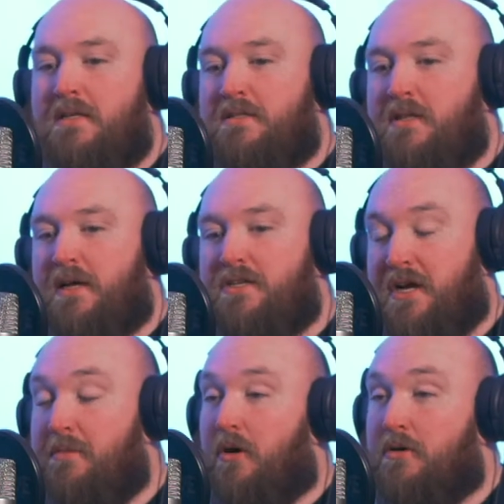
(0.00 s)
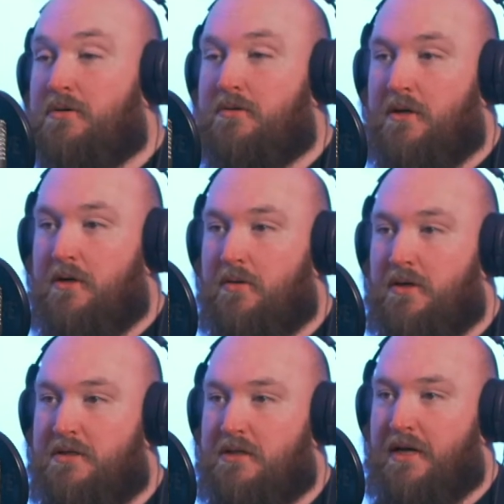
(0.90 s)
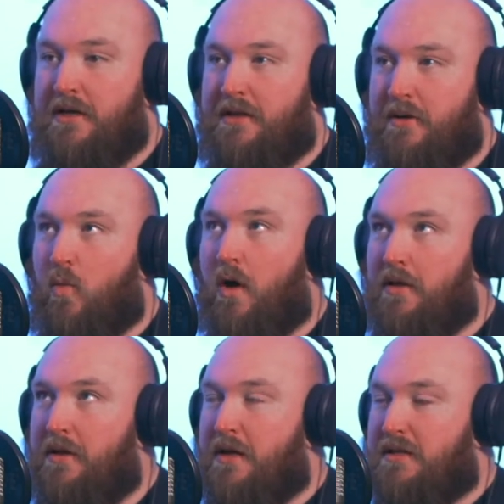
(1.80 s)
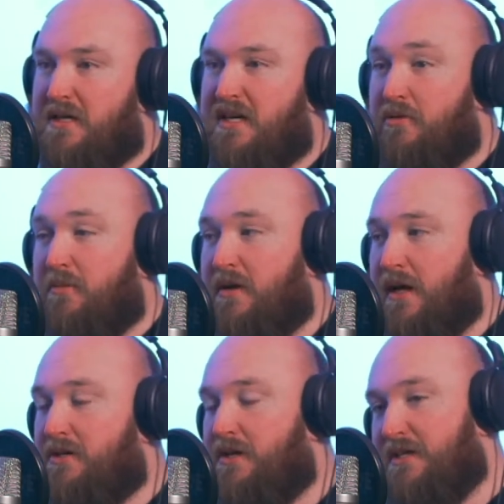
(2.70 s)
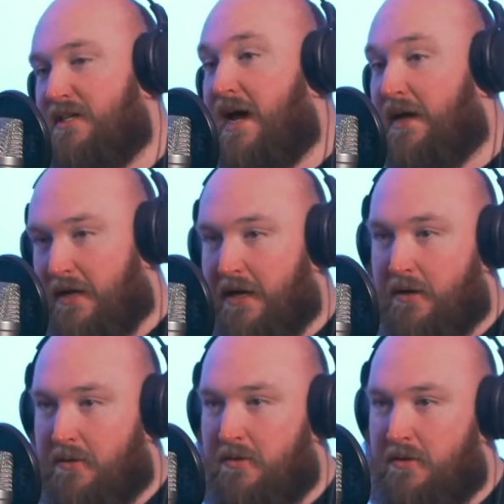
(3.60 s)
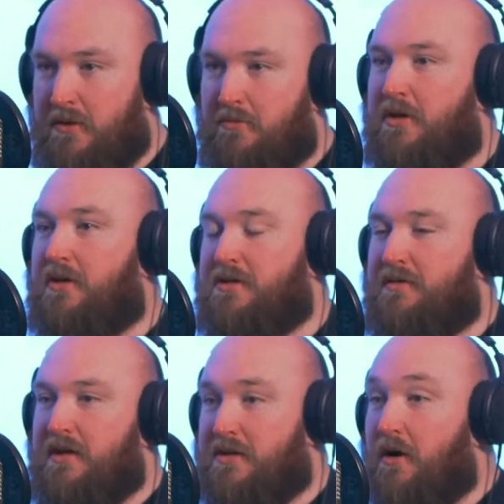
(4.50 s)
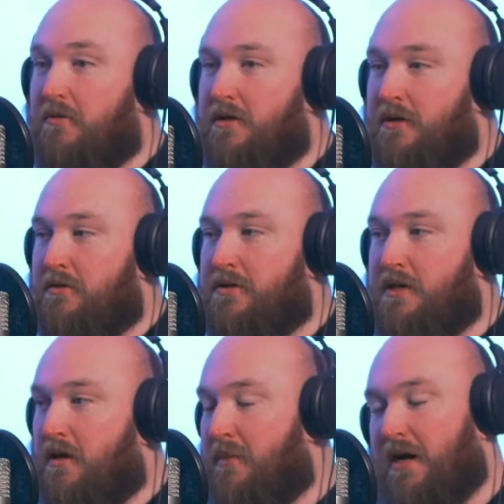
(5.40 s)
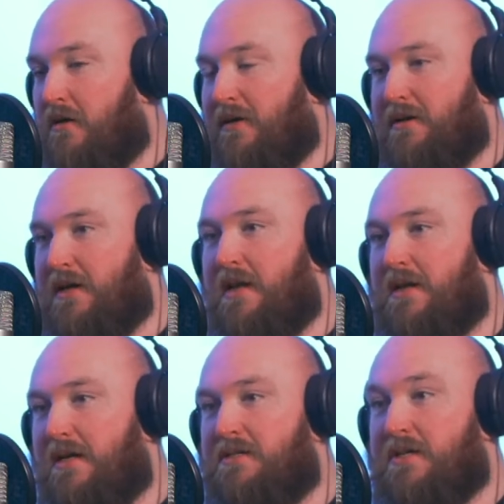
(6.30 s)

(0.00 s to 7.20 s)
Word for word: it's like chickenpox as well, where it's mm. like they want the entire population to get it now because if they don't, it'll just come back around again next